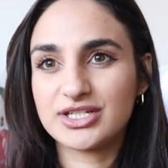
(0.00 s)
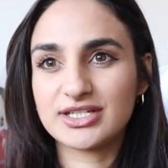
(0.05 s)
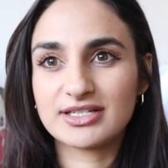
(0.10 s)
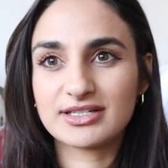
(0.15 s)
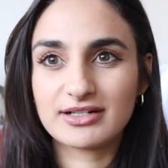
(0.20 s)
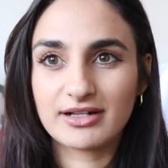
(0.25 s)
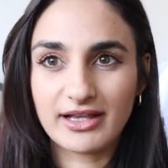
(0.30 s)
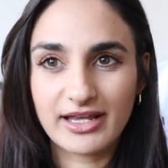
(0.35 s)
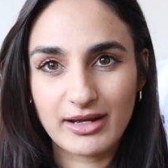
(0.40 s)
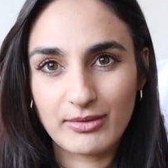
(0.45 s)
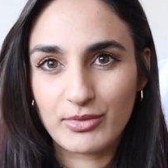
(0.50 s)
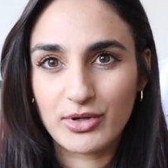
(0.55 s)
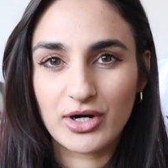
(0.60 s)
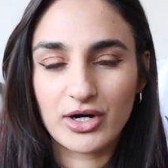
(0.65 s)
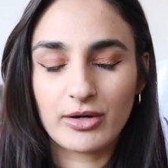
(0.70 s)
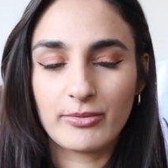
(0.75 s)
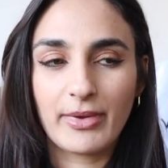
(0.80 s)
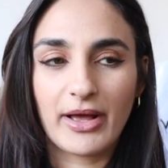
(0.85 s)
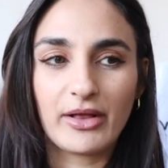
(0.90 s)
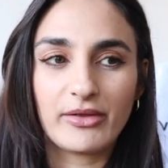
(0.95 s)

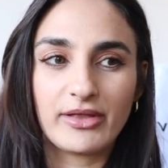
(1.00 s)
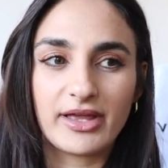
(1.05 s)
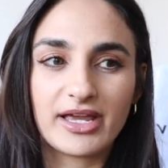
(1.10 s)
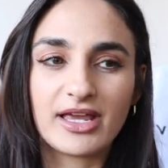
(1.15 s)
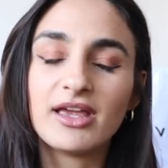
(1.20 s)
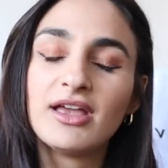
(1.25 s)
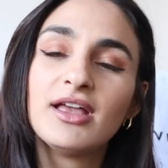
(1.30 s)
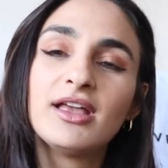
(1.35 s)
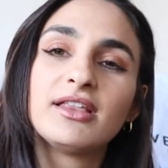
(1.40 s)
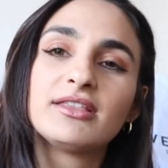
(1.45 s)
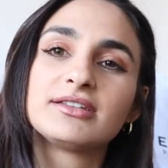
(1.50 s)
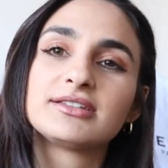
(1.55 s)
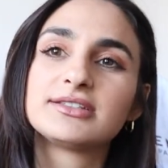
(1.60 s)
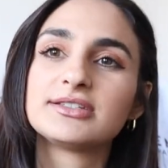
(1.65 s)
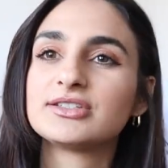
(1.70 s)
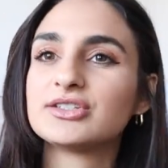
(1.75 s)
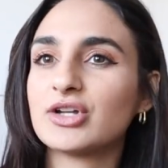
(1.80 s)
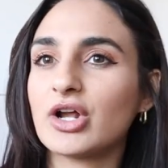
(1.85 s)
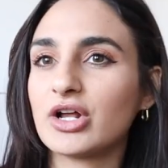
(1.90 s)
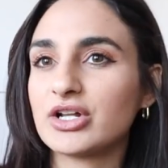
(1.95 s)
disclaimer about like this
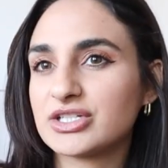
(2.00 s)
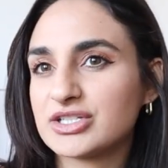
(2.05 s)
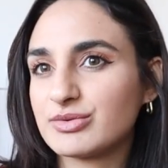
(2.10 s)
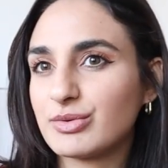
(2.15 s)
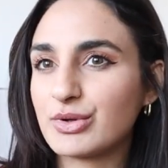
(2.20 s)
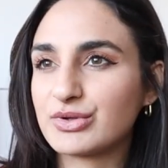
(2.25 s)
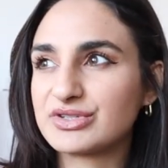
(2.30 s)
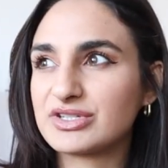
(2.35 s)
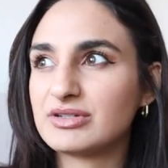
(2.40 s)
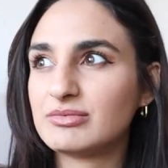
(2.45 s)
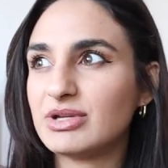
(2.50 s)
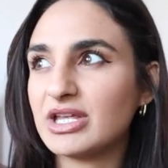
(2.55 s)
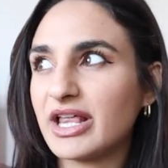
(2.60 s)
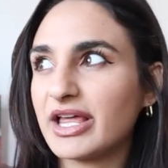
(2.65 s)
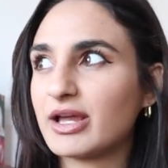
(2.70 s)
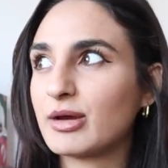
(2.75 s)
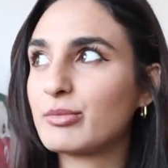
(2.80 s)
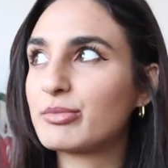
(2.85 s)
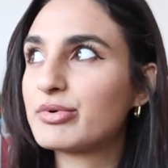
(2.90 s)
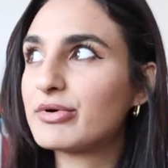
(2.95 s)
is not supposed to be
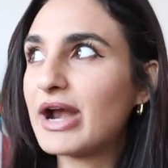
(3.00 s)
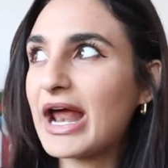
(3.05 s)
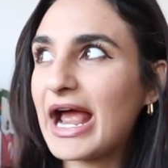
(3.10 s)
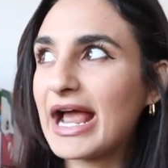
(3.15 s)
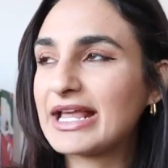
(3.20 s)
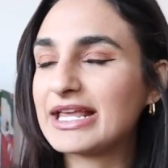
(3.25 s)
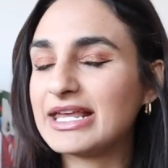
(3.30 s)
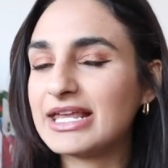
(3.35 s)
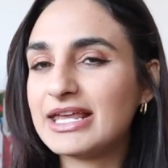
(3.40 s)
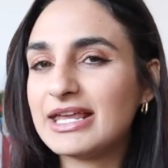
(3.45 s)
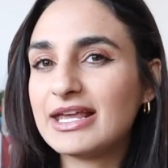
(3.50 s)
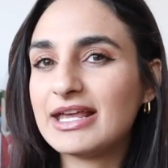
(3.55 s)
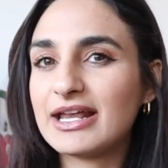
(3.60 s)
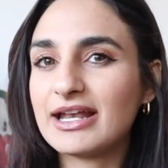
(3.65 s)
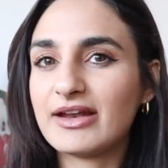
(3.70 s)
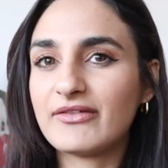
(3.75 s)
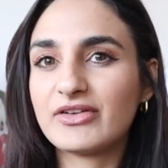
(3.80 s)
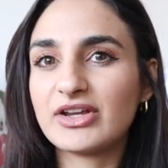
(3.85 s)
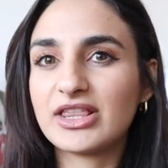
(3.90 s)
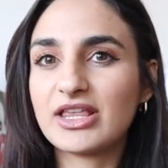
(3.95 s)
like braggy
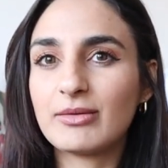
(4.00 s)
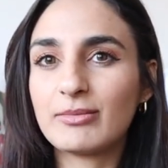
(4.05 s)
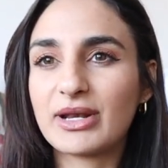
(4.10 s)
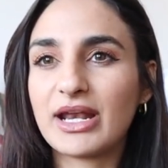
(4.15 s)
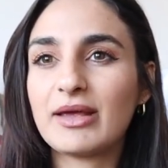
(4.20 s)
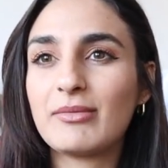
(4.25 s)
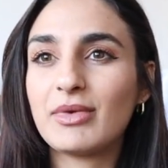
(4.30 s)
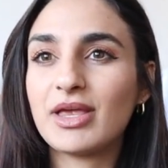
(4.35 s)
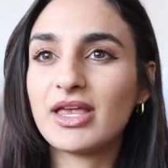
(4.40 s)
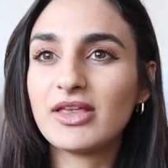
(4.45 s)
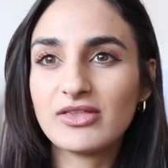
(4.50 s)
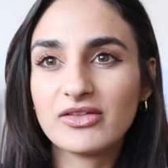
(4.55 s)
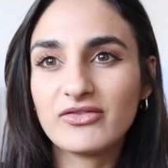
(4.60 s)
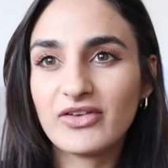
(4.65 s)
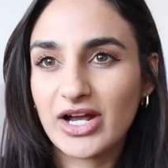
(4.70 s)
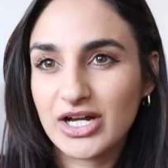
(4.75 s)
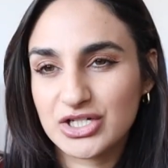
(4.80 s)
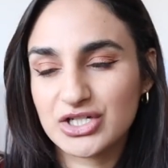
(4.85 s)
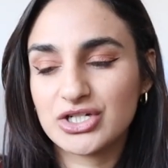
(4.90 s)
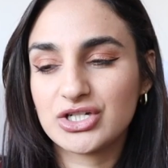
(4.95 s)
and everything, but I'm in the
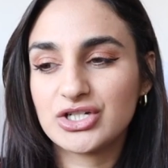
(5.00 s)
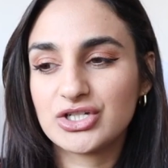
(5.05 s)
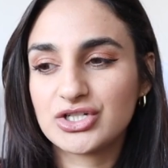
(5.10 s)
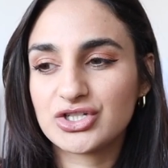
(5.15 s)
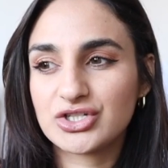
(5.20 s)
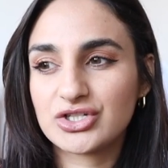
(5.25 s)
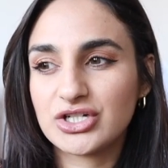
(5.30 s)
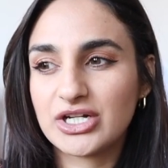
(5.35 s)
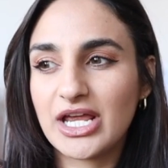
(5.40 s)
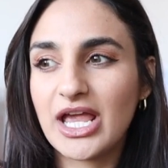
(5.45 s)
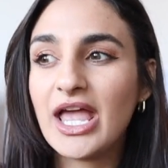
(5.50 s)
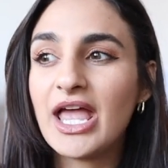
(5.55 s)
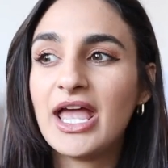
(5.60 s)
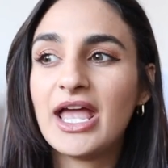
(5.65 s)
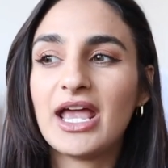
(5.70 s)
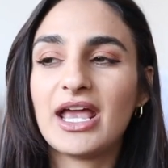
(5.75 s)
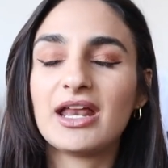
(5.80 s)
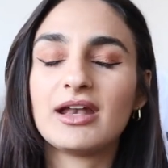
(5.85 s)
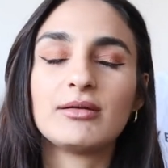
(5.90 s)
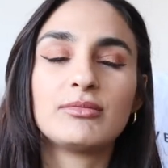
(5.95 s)
fashion industry
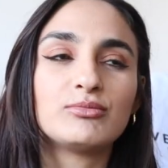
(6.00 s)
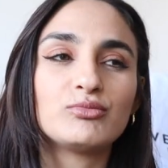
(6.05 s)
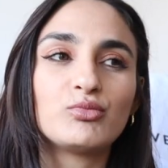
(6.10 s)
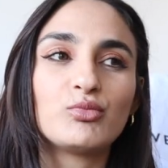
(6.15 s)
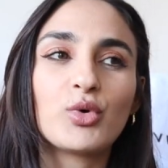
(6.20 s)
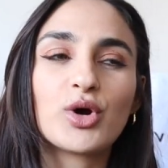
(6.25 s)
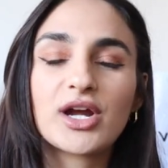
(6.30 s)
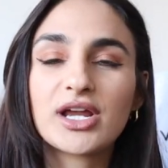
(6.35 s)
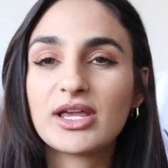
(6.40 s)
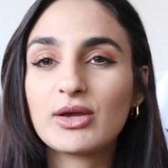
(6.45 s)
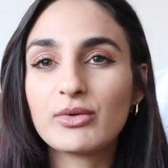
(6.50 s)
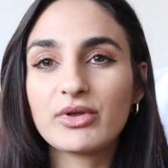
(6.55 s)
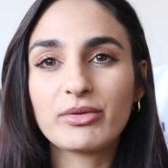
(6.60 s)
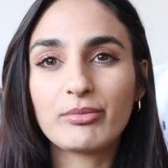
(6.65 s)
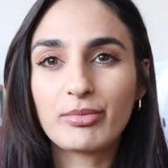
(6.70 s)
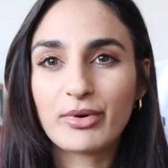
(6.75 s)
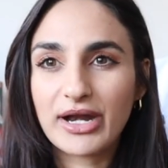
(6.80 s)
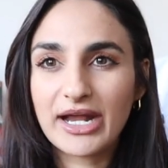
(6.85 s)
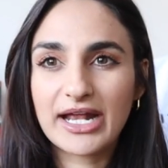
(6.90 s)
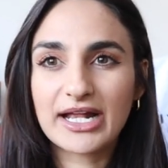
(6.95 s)
and I'm working
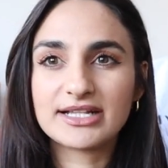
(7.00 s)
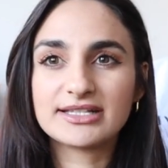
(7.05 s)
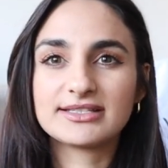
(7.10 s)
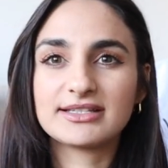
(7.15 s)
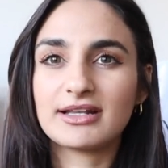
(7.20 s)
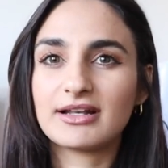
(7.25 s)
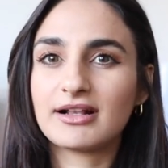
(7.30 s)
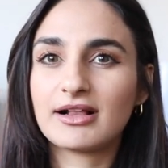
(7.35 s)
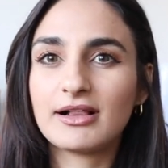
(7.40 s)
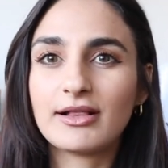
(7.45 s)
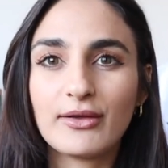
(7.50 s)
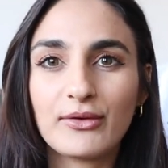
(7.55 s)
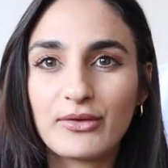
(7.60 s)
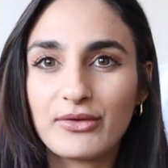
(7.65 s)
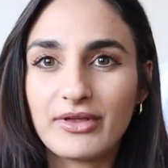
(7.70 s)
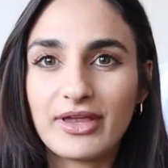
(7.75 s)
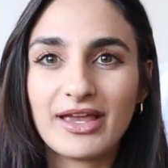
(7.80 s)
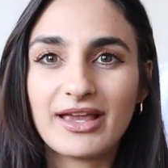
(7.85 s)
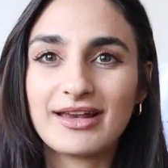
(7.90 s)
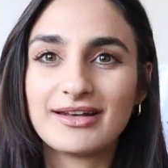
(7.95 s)
with brands and
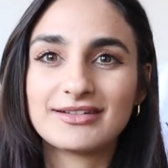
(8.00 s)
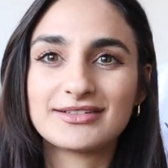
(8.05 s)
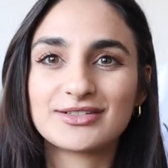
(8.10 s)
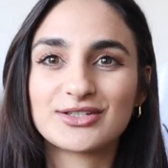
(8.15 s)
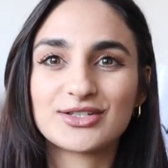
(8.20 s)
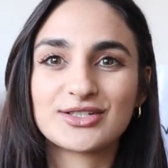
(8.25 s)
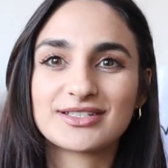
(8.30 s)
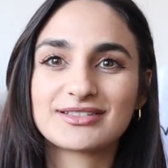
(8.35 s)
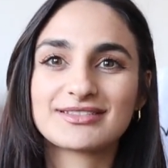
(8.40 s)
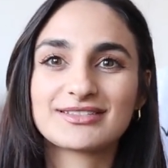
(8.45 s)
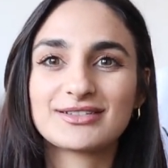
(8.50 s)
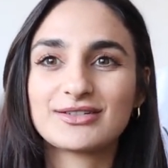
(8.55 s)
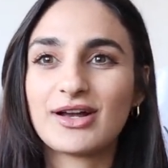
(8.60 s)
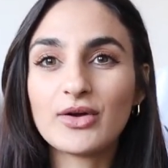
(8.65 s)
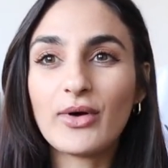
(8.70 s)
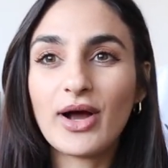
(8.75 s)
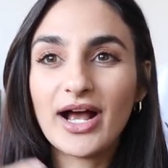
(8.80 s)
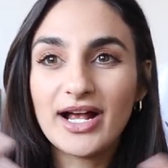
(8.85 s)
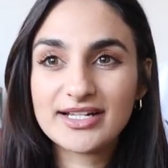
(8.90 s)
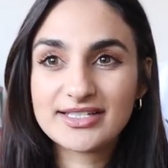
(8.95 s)
clothing, and it's just
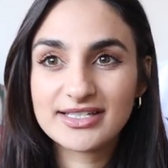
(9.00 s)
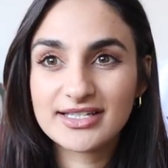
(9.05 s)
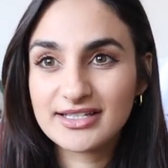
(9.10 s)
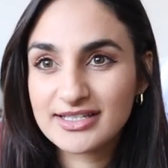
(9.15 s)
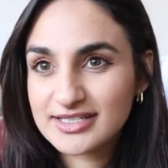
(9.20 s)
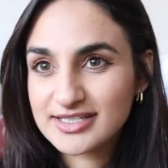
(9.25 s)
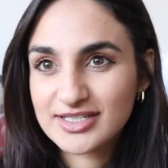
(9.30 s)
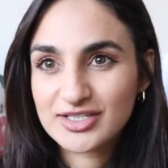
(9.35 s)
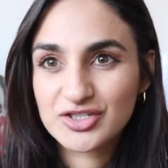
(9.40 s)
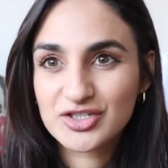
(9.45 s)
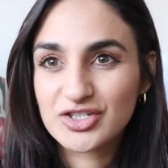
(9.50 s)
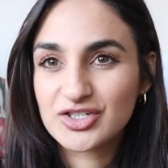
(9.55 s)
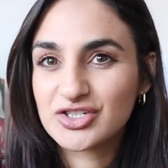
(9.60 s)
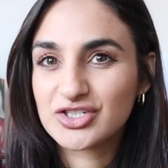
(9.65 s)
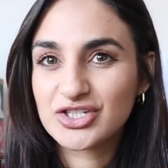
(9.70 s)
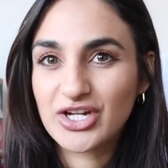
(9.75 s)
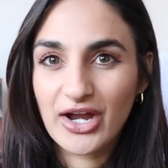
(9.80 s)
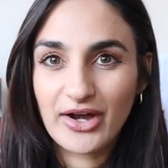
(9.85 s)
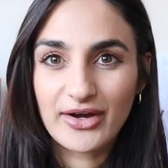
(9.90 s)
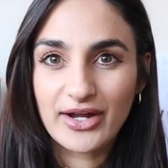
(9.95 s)
so I see this as just
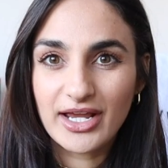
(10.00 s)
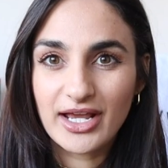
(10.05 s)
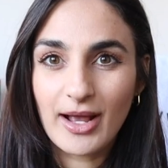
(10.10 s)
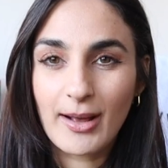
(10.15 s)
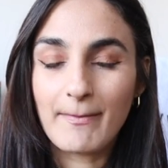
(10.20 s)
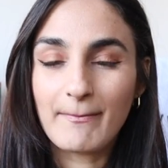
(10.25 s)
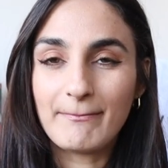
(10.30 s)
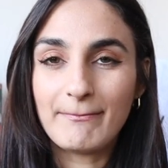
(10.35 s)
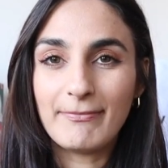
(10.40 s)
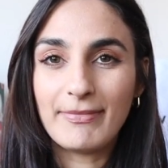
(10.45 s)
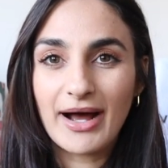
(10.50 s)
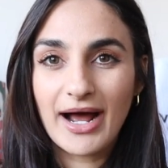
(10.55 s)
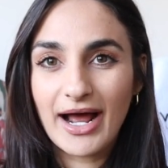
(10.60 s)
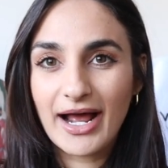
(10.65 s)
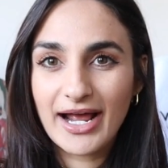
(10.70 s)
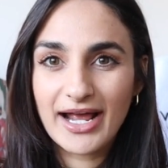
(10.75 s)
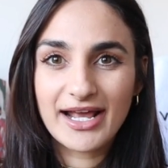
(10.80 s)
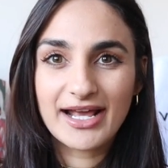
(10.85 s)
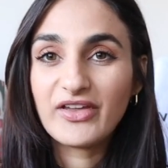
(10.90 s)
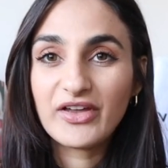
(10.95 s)
sharing
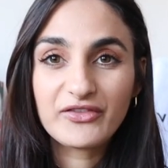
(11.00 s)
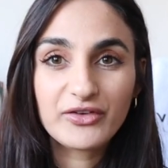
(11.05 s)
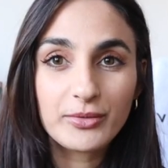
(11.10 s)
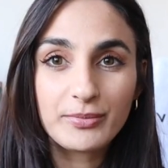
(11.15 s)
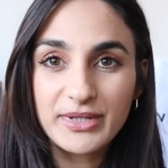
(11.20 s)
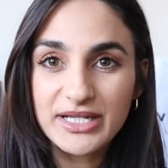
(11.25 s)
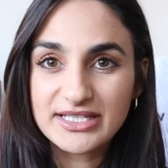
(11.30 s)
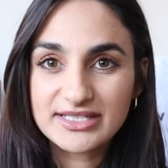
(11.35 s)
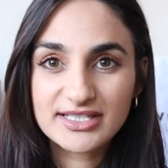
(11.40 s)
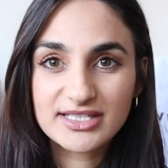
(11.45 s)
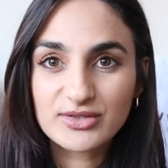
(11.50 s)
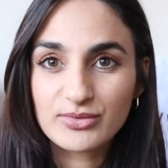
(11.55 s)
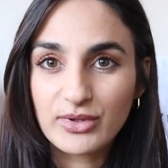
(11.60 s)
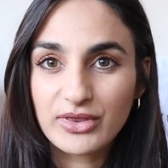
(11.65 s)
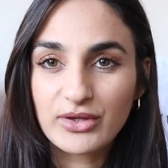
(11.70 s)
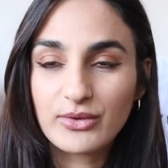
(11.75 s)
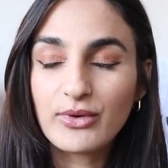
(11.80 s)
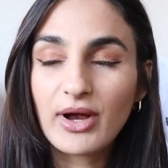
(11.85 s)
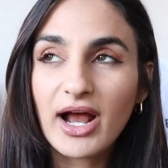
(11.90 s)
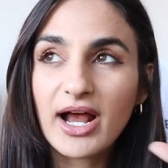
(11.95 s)
my favorite pieces
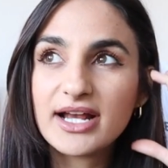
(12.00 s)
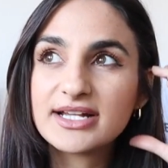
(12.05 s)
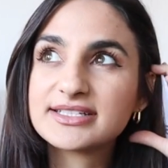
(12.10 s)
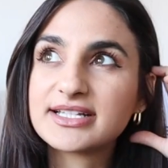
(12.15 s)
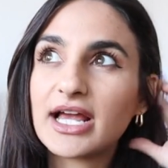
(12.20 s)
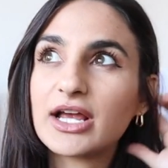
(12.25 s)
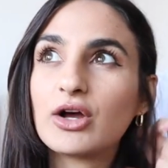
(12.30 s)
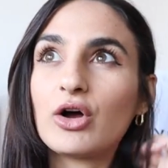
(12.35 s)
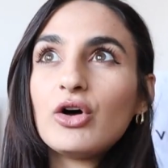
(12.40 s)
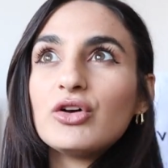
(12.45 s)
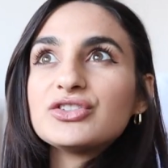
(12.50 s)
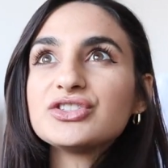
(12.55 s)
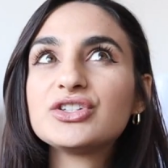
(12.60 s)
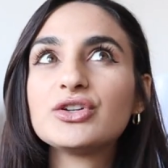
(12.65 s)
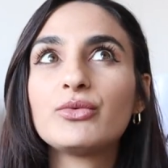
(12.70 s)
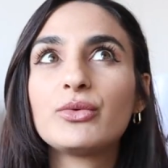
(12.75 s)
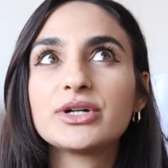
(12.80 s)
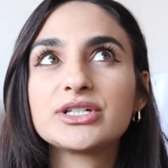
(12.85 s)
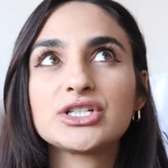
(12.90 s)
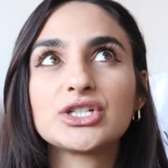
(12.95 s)
with you guys. I
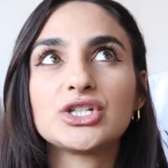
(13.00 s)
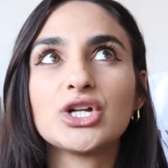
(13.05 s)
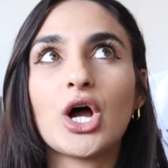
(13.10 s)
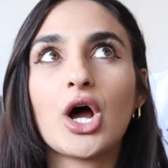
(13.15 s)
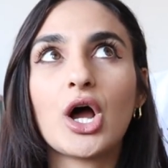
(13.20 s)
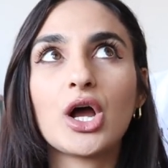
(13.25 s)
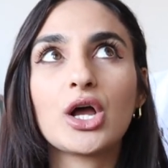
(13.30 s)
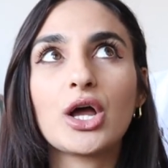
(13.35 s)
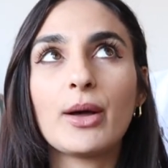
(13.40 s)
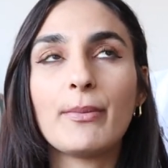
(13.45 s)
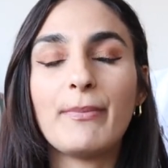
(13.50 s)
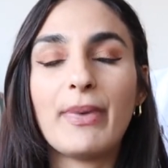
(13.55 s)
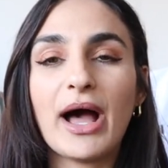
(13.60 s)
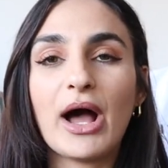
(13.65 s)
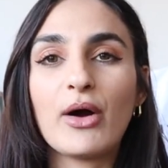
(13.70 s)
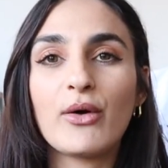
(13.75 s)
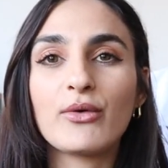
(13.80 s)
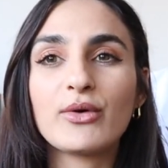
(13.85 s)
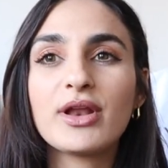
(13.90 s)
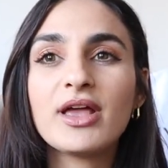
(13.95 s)
also want to talk
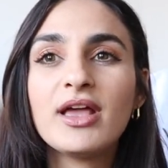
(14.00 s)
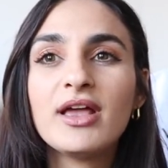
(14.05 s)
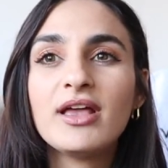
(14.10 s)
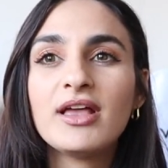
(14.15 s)
about